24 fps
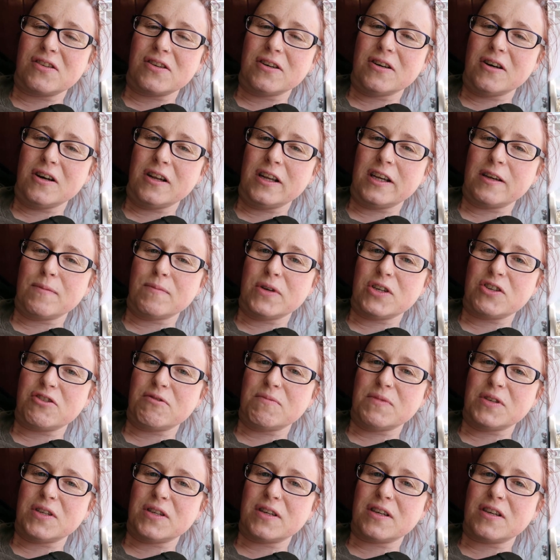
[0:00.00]
garlic
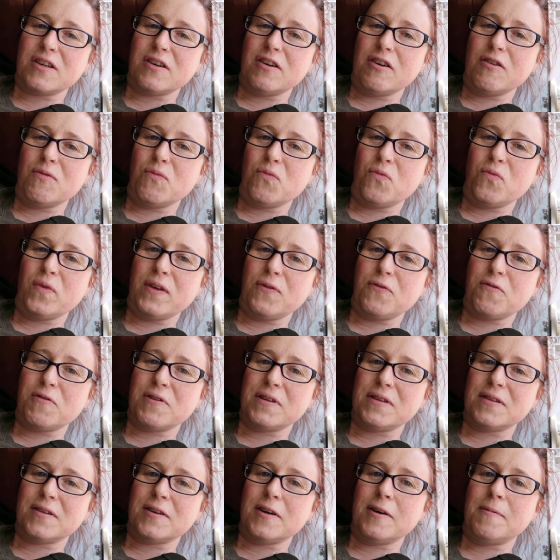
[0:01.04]
mushrooms. And I can't wait for
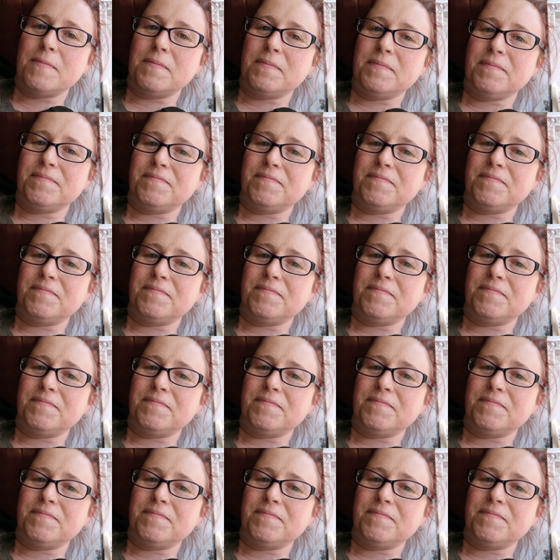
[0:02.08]
it to come.